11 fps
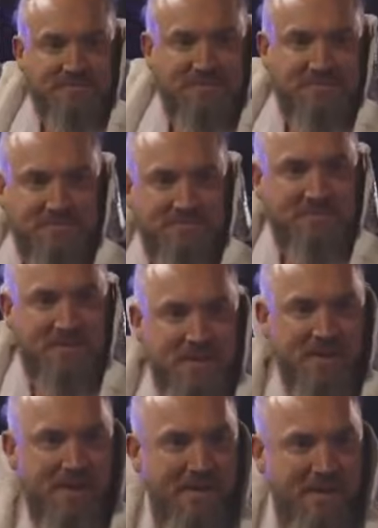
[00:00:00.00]
It was to take
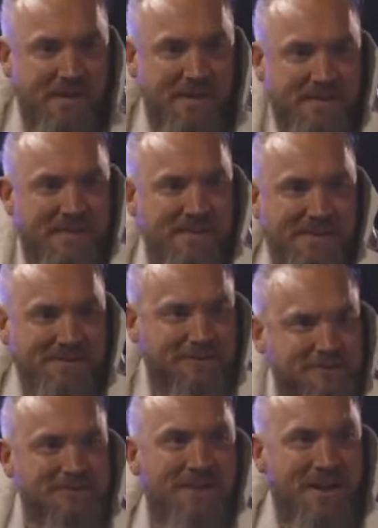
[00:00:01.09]
on however much I
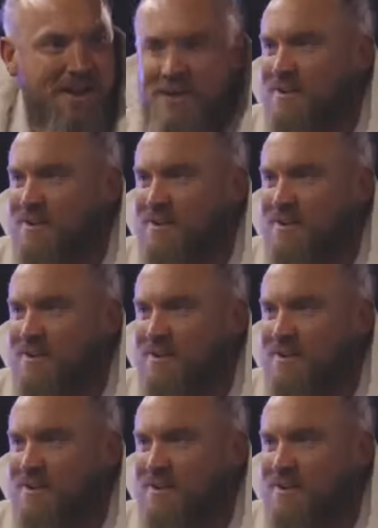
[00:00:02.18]
possibly could,